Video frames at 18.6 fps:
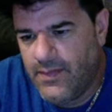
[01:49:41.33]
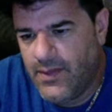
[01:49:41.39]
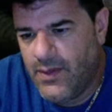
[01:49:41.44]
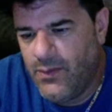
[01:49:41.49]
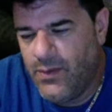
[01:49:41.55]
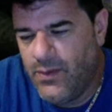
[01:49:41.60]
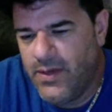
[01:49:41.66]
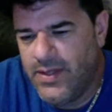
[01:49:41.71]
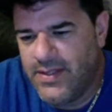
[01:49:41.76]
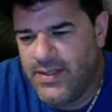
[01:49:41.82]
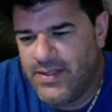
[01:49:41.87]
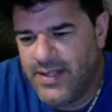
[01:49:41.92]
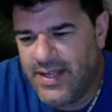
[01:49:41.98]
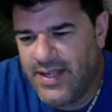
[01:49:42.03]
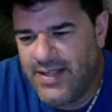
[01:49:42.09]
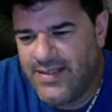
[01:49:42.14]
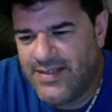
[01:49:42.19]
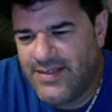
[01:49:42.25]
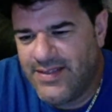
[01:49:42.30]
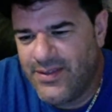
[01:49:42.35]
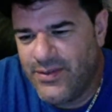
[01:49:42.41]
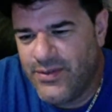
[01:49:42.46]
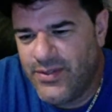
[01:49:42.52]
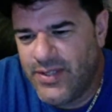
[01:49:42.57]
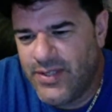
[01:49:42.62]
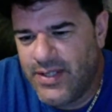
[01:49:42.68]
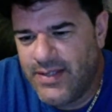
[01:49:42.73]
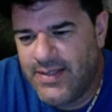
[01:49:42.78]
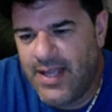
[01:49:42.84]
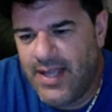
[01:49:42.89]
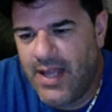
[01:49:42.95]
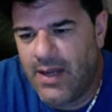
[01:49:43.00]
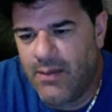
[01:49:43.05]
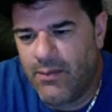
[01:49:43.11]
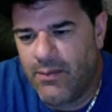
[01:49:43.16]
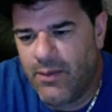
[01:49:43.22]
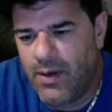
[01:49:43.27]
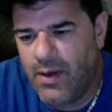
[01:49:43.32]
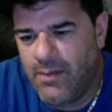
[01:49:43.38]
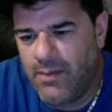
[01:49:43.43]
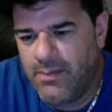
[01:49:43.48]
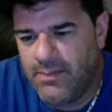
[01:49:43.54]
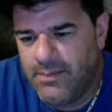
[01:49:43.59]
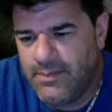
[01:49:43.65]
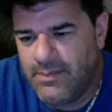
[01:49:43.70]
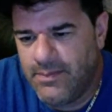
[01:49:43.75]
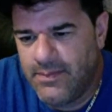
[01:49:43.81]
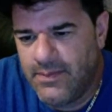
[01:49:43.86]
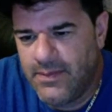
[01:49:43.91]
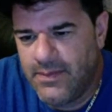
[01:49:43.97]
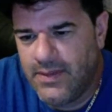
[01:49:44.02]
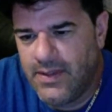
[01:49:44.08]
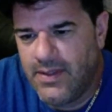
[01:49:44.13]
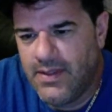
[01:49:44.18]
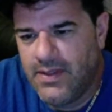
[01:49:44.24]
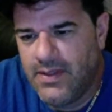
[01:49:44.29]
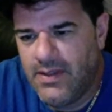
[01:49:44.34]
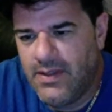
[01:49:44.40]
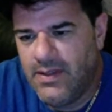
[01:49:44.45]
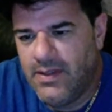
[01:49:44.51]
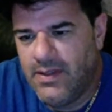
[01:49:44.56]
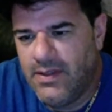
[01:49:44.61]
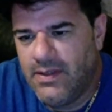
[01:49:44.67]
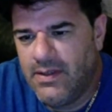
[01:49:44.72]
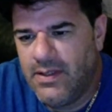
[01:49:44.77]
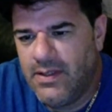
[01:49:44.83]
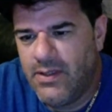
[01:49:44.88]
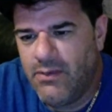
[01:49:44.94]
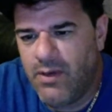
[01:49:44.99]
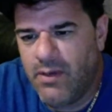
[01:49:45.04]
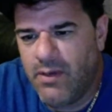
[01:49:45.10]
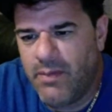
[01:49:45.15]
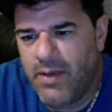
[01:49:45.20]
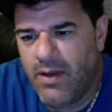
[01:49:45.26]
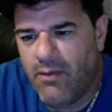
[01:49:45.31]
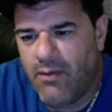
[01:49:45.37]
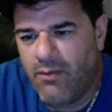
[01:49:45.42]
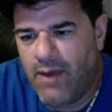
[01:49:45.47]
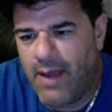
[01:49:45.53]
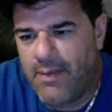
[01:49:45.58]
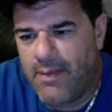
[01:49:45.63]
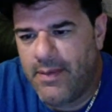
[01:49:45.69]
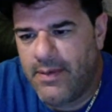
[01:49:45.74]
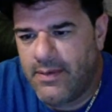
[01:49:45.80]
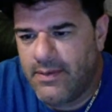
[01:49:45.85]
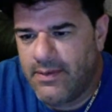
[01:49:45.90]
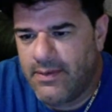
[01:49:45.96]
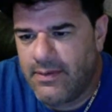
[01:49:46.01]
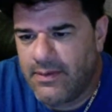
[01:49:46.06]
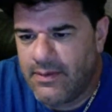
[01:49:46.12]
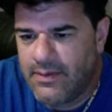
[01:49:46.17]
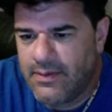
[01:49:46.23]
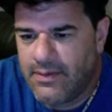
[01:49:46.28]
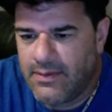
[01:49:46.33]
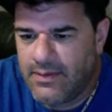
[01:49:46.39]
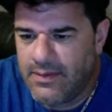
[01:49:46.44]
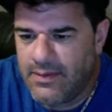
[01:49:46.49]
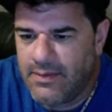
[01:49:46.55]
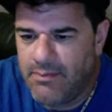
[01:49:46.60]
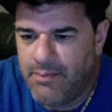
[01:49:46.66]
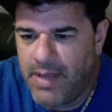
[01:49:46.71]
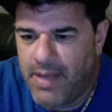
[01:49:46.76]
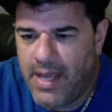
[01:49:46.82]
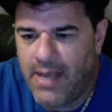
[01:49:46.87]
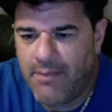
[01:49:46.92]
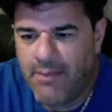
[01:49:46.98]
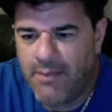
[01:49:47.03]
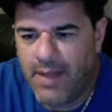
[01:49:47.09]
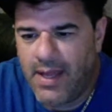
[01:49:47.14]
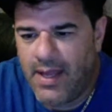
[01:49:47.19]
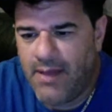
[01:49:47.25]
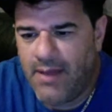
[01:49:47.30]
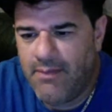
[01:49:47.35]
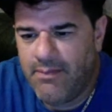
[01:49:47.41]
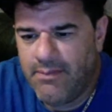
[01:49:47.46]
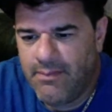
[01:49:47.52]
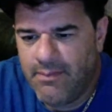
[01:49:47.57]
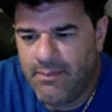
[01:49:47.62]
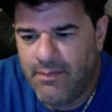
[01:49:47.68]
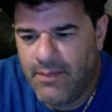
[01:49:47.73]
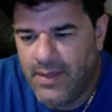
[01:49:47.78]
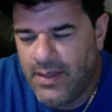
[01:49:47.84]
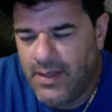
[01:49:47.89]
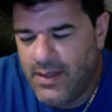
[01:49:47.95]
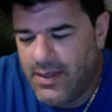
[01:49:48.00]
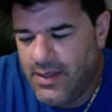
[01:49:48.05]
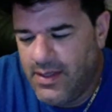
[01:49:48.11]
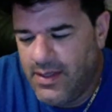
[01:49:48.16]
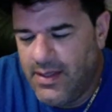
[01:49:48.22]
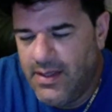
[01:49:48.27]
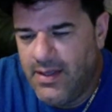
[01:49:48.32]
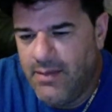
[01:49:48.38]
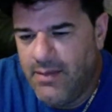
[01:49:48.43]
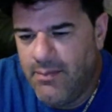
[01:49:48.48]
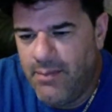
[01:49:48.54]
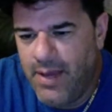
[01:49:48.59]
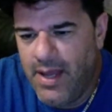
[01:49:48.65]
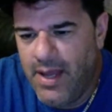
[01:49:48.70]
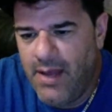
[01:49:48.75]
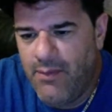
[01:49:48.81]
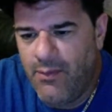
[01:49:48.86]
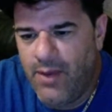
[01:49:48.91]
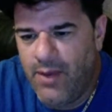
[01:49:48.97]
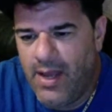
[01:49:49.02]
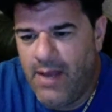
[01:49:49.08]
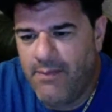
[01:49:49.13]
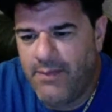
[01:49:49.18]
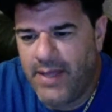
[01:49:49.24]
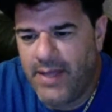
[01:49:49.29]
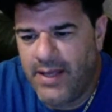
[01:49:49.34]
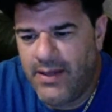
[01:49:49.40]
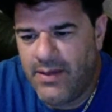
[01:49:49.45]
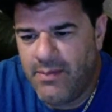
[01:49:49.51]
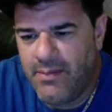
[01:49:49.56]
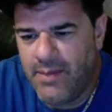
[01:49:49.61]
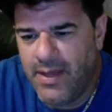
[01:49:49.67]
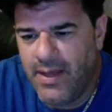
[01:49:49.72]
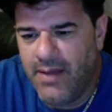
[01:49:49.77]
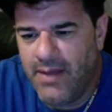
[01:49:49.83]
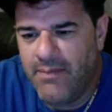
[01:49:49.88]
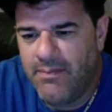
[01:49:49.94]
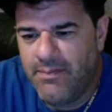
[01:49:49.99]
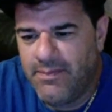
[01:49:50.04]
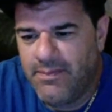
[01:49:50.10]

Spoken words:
What is nice slow shit? Tell him, Rob. You want to be a rabbit? Bang, bam, bam, wham. Thank you, man.